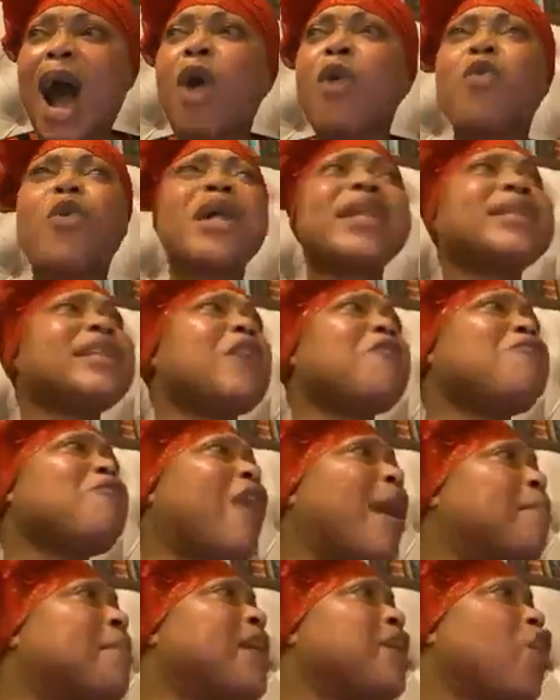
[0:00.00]
how will
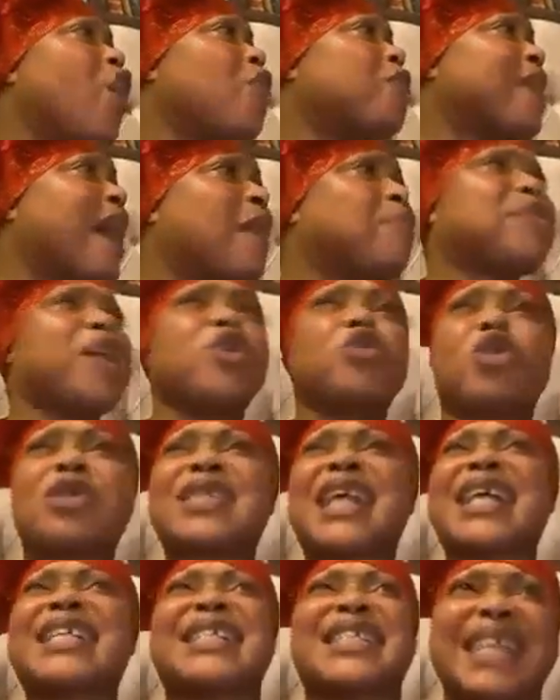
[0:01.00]
the family of
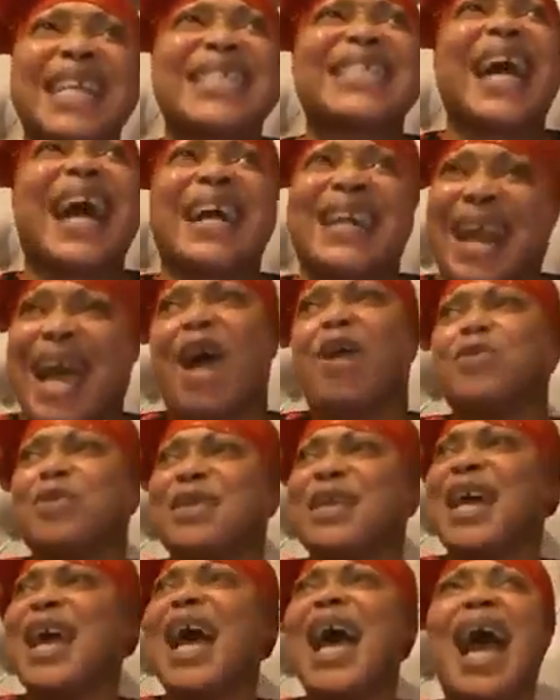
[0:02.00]
Captain Hosa sit
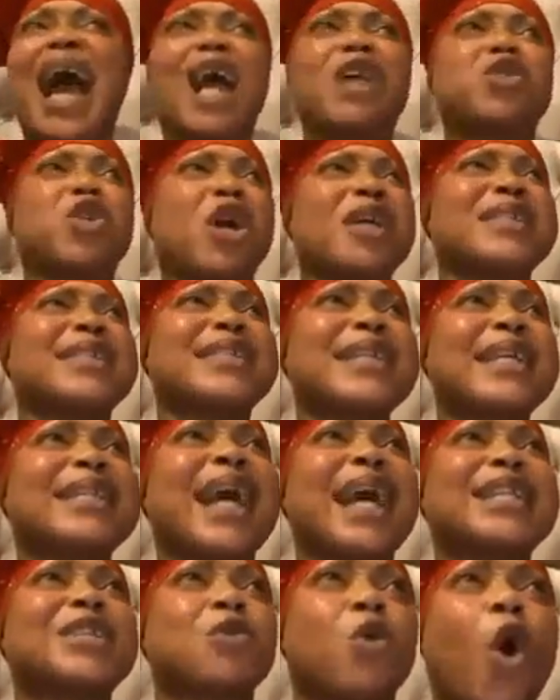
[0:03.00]
around and
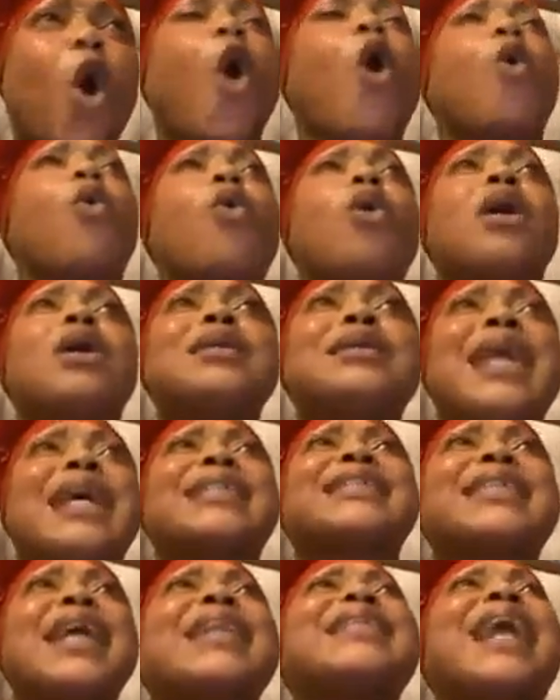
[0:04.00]
just see that, oh,
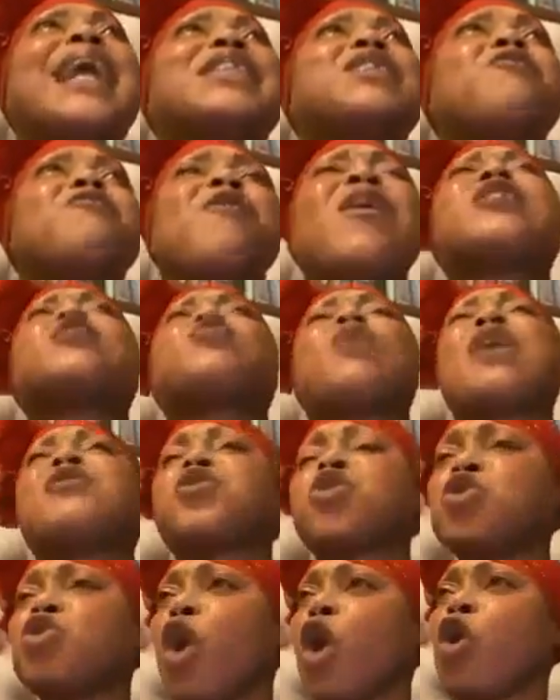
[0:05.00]
they say that the
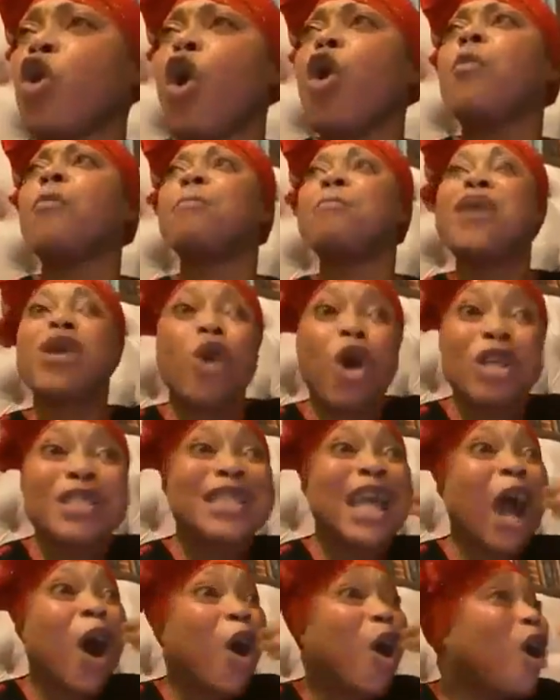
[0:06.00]
first wife should not come?
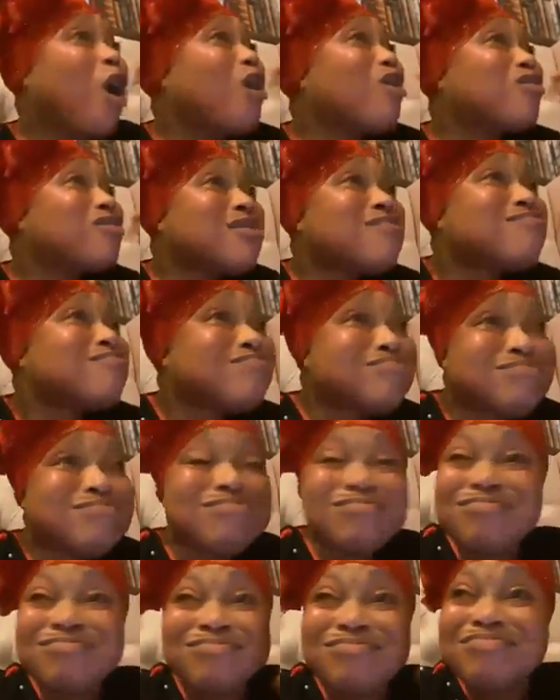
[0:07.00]
Because they are all
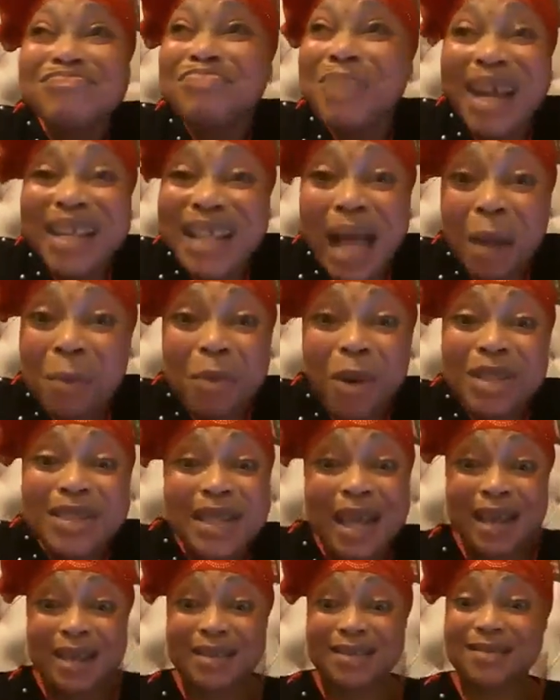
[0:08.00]
bread
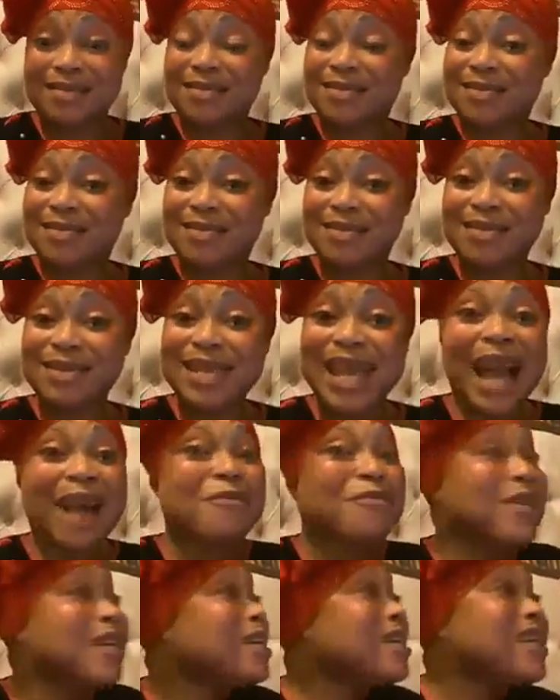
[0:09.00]
and butter.
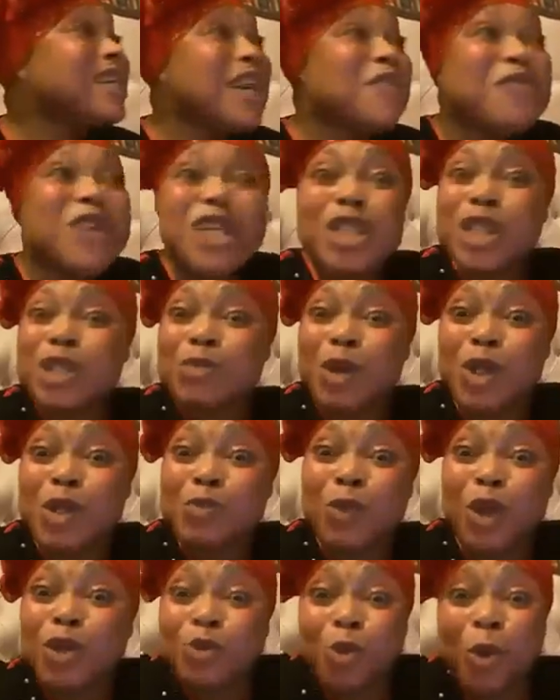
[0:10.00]
They have been giving
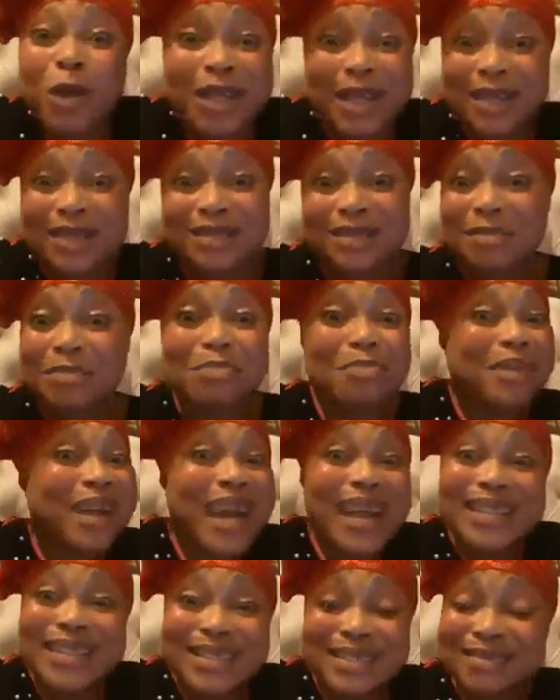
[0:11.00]
small token,
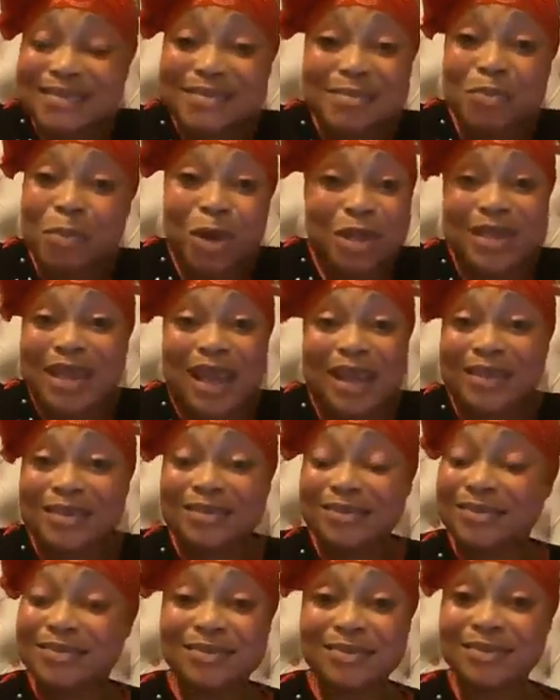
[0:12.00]
bread,
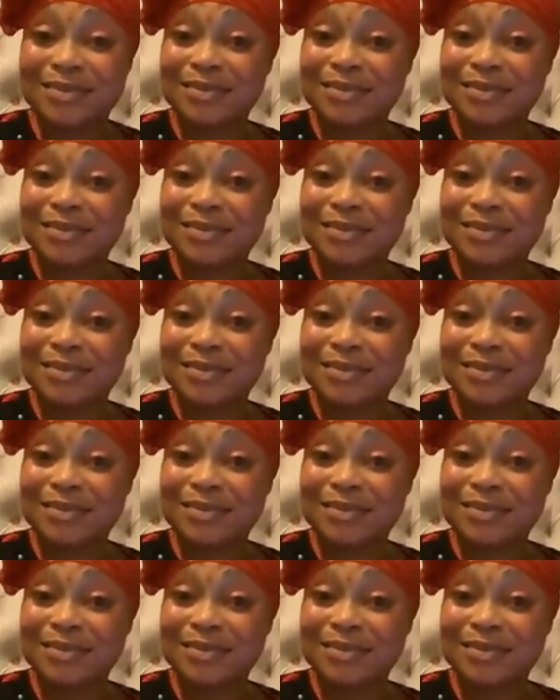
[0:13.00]
butter.